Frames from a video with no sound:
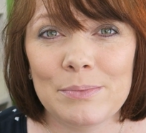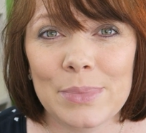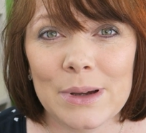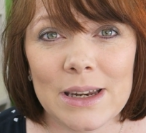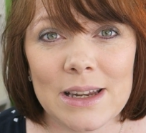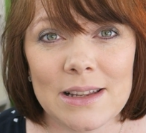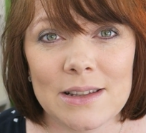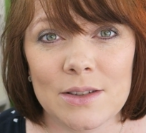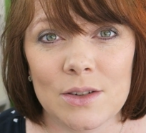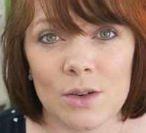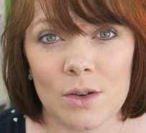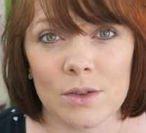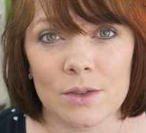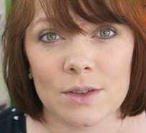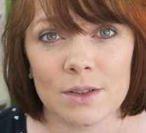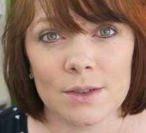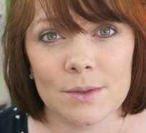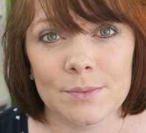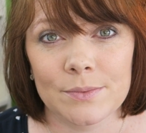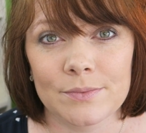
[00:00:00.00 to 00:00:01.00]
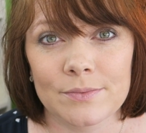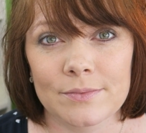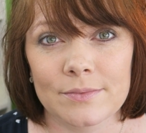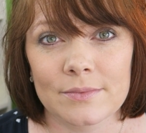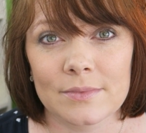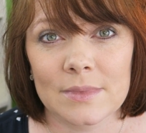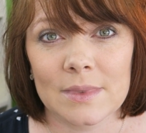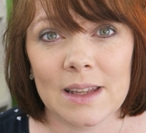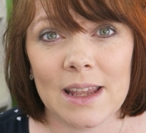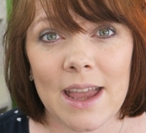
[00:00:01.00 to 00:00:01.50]
but it's not,
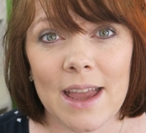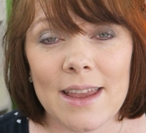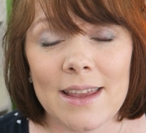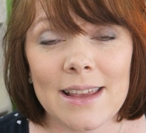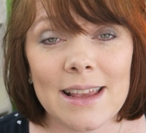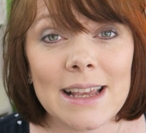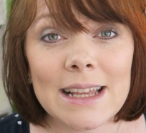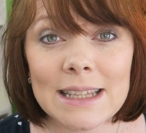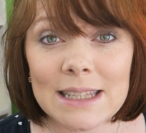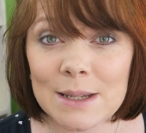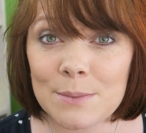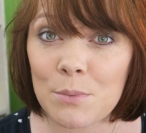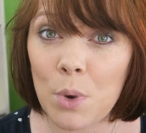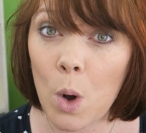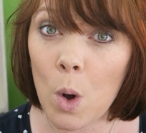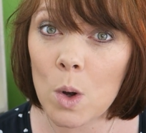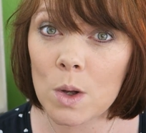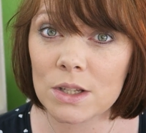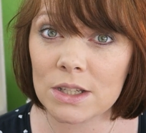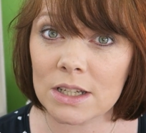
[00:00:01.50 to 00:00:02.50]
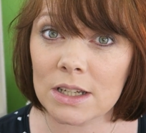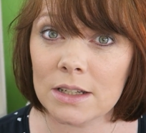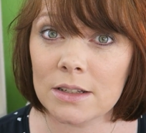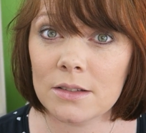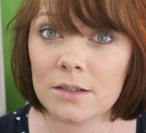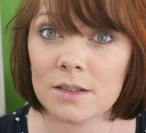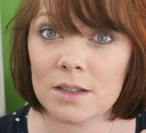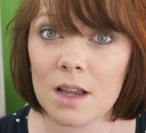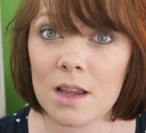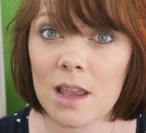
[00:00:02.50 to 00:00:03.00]
okay? It's
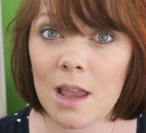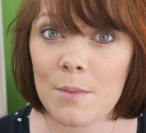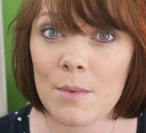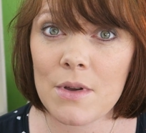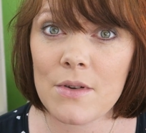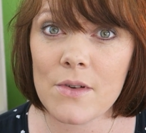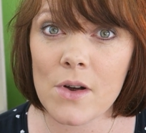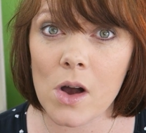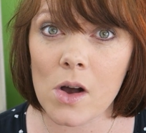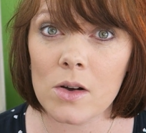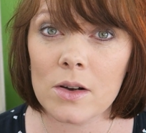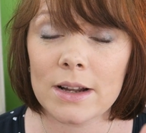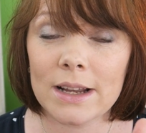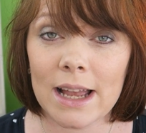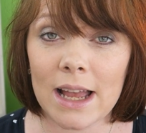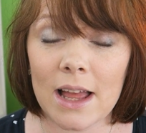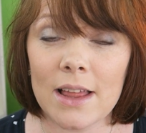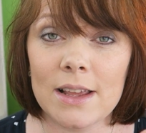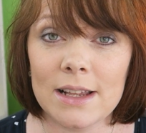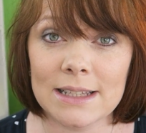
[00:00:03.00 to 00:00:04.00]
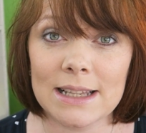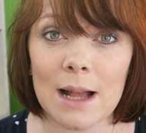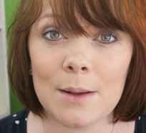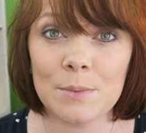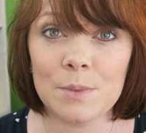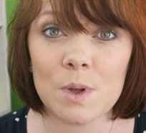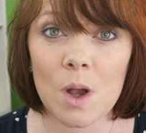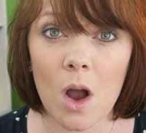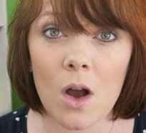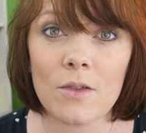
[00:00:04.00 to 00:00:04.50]
important, don't get me wrong, exams